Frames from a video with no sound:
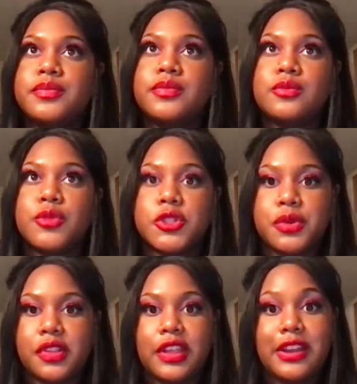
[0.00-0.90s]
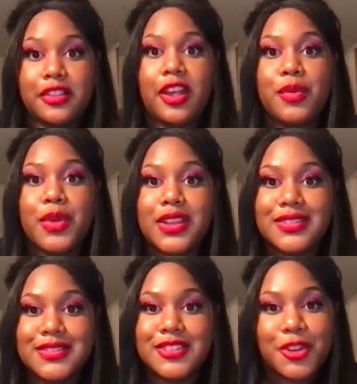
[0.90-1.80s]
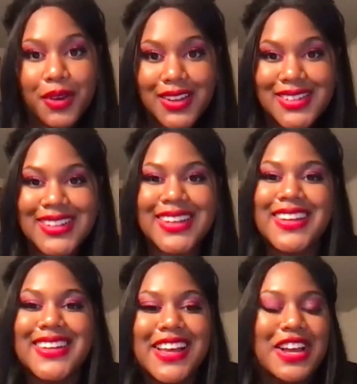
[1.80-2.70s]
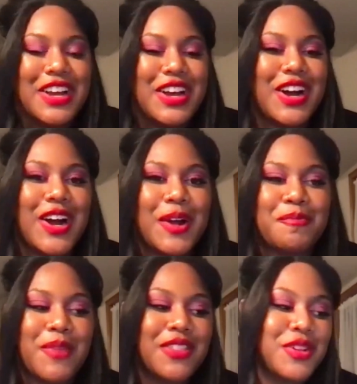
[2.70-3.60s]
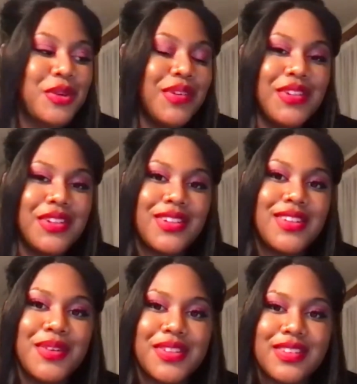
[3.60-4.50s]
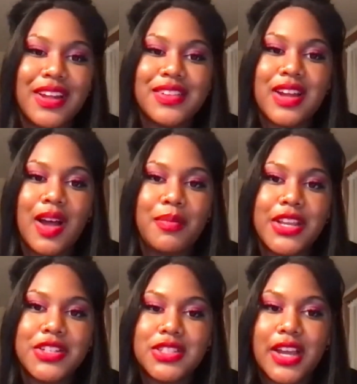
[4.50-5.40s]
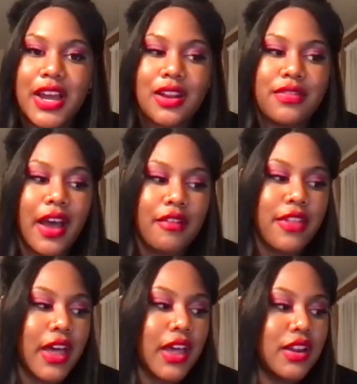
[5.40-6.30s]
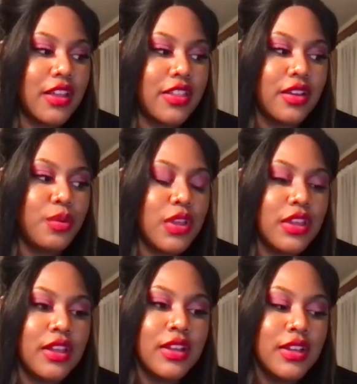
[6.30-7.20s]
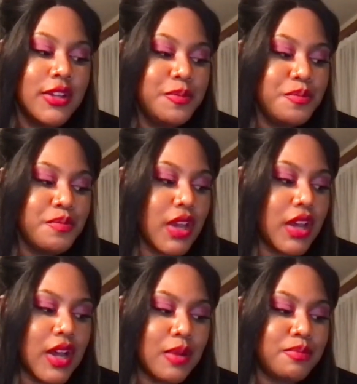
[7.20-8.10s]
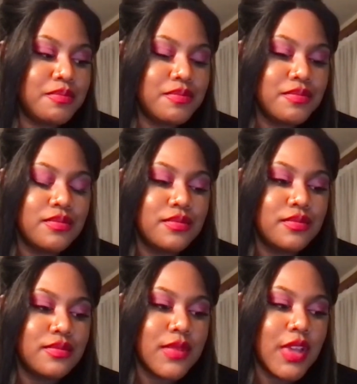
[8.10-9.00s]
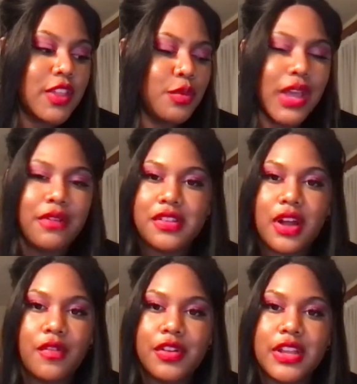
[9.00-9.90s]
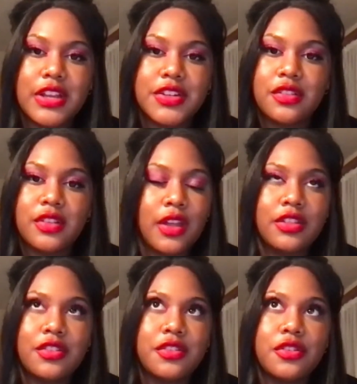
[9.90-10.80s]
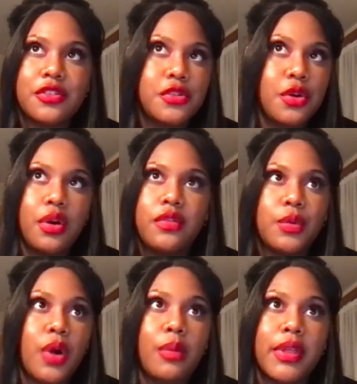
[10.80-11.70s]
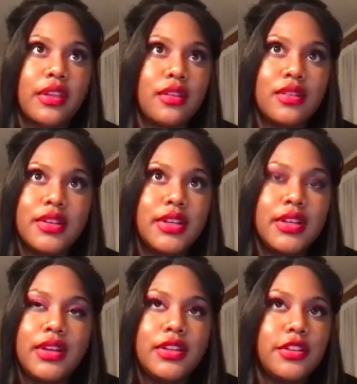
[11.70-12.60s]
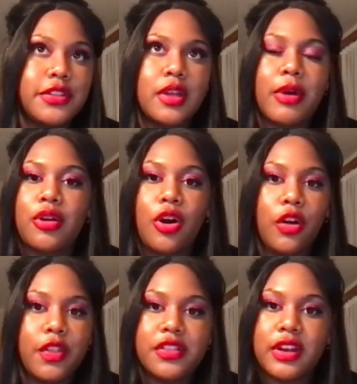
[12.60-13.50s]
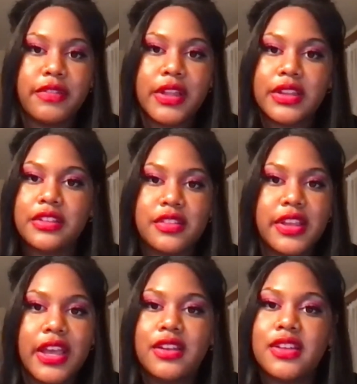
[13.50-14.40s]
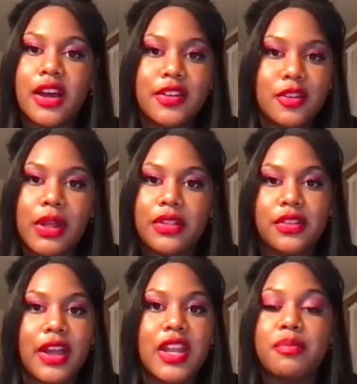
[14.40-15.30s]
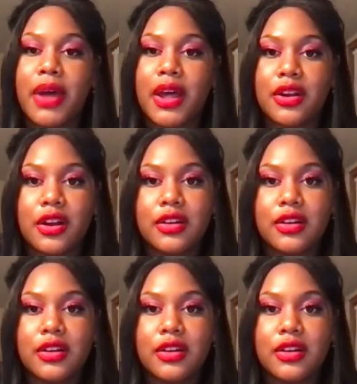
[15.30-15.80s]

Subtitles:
which was like, here's how we do it. And so it was a nice combination to kind of have that. I think we have these conversations and it's so overwhelming to think about all the stuff that needs to get done to make society better